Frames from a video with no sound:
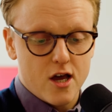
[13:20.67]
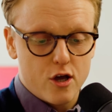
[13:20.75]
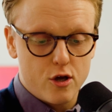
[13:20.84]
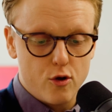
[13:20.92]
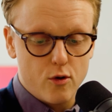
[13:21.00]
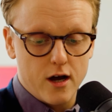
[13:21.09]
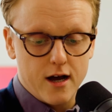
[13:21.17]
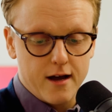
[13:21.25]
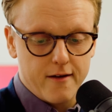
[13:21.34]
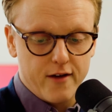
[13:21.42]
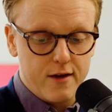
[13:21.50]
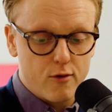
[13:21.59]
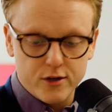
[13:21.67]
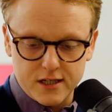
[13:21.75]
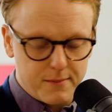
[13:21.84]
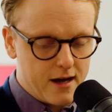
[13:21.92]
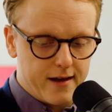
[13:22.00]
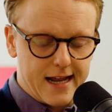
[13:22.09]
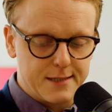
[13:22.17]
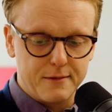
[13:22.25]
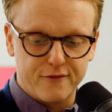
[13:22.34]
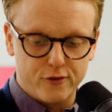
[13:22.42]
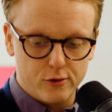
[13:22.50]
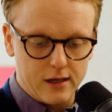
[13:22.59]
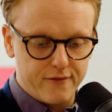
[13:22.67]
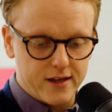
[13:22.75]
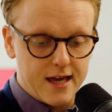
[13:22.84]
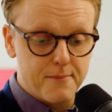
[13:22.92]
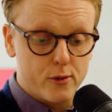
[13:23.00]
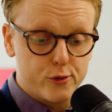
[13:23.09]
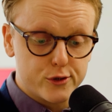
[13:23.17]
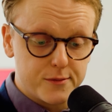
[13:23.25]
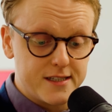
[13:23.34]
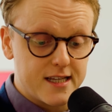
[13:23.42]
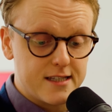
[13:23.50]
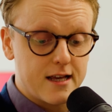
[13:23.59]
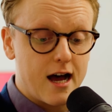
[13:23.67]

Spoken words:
who he wrote in about Anatomy of a Fall, loving it, but also he says,